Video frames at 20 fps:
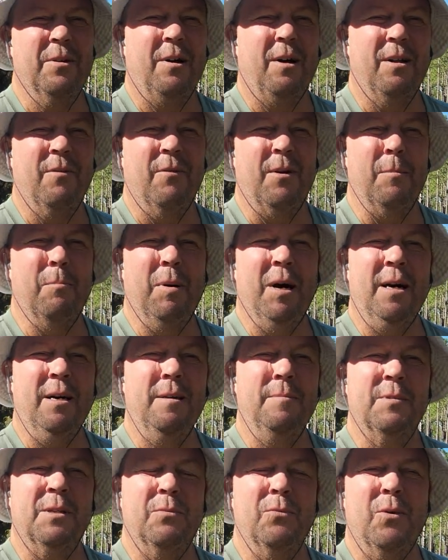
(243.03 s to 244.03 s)
all of our
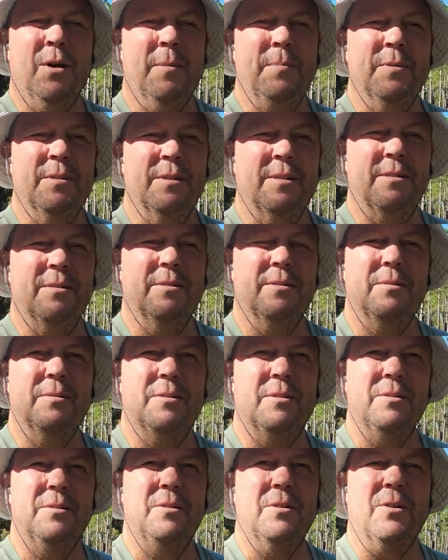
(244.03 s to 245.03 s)
bombs and weapons to
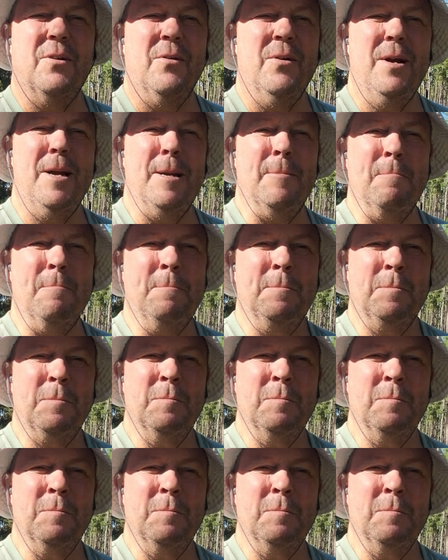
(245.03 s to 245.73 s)
Ukraine.